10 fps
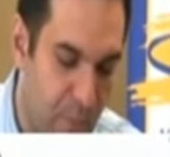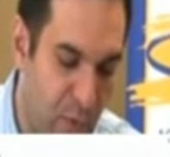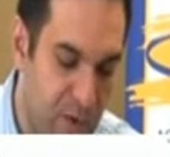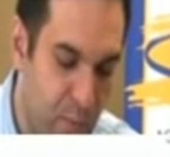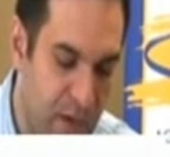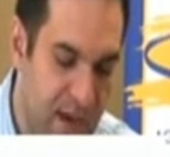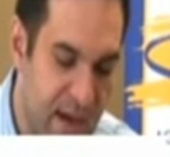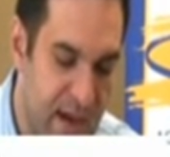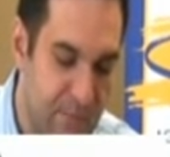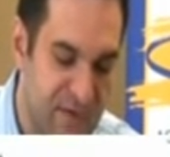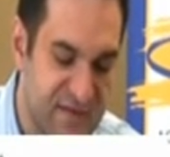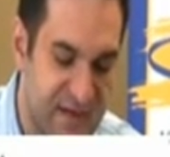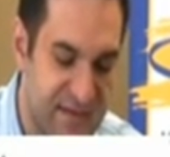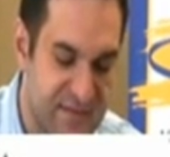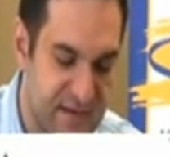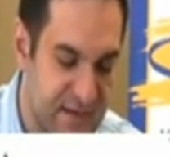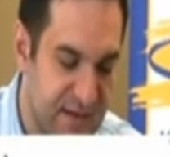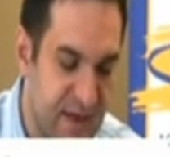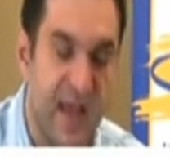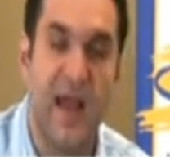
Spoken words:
0.19% zinc,